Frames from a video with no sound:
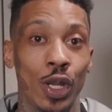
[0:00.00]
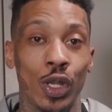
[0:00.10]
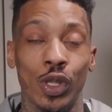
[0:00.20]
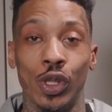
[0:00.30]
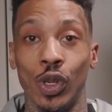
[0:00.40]

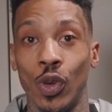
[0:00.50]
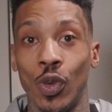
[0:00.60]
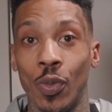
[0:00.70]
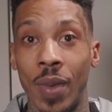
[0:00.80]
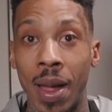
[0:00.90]

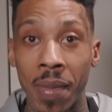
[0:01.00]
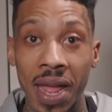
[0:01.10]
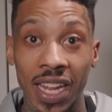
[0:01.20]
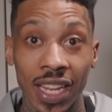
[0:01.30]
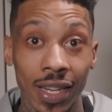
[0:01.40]
So my
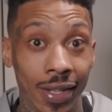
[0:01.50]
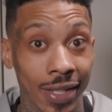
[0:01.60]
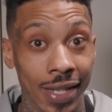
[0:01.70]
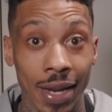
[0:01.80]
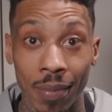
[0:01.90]
man Killer,
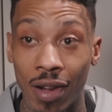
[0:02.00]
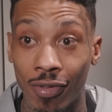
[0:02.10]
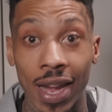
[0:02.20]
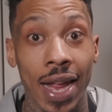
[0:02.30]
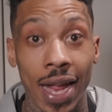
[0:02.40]
this like my
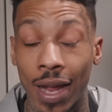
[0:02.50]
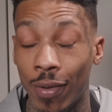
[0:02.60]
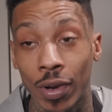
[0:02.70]
right hand.